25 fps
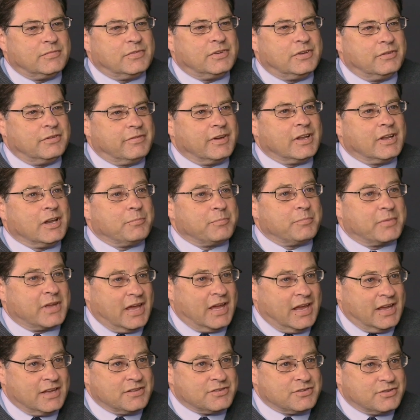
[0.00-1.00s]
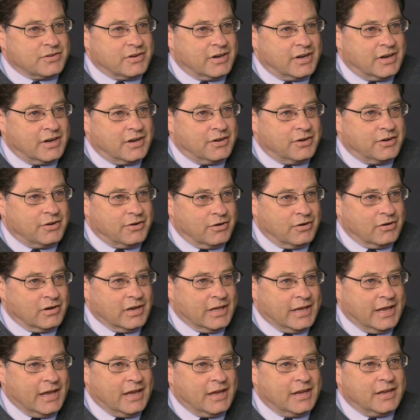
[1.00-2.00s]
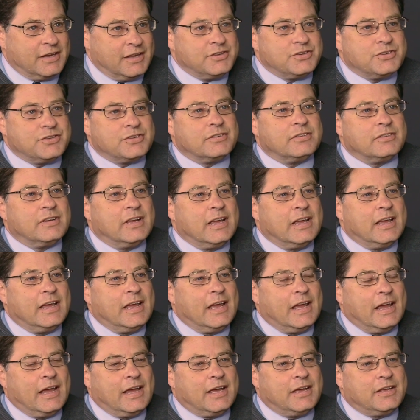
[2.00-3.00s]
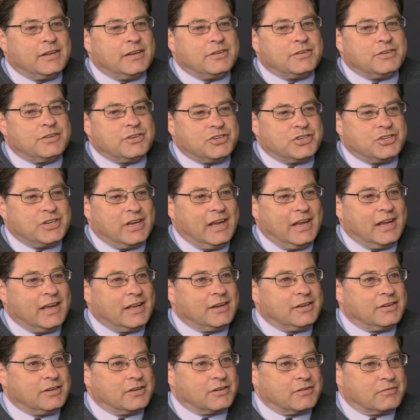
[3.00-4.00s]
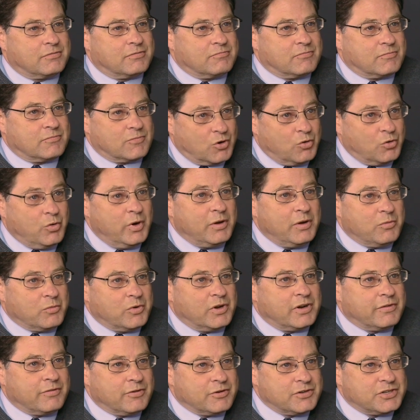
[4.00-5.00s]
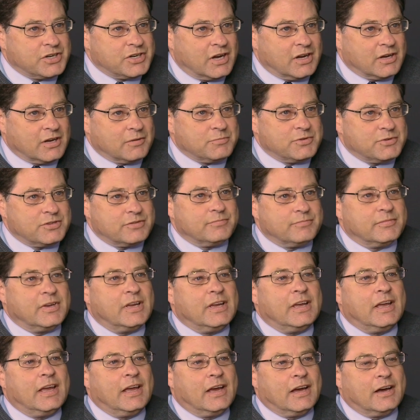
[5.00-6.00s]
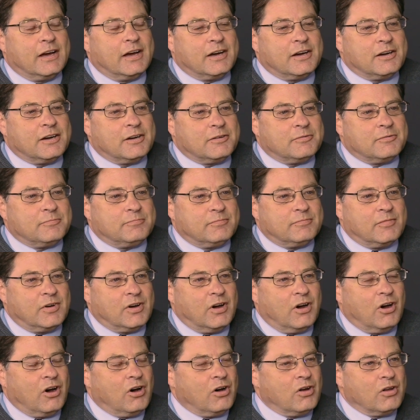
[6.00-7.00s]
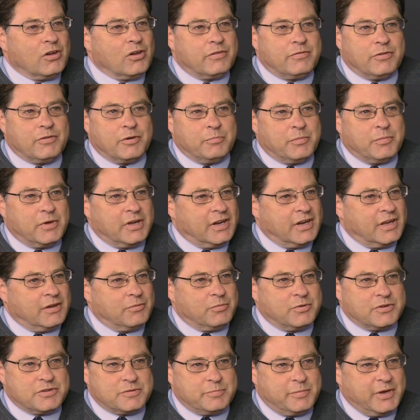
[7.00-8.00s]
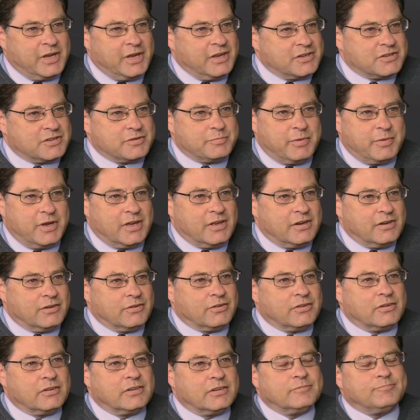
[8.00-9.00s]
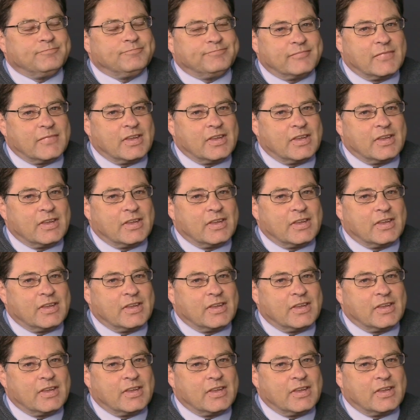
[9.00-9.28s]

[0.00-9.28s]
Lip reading: developed cancer at an early age, and she had to quit one of her jobs. All of her money was being spent on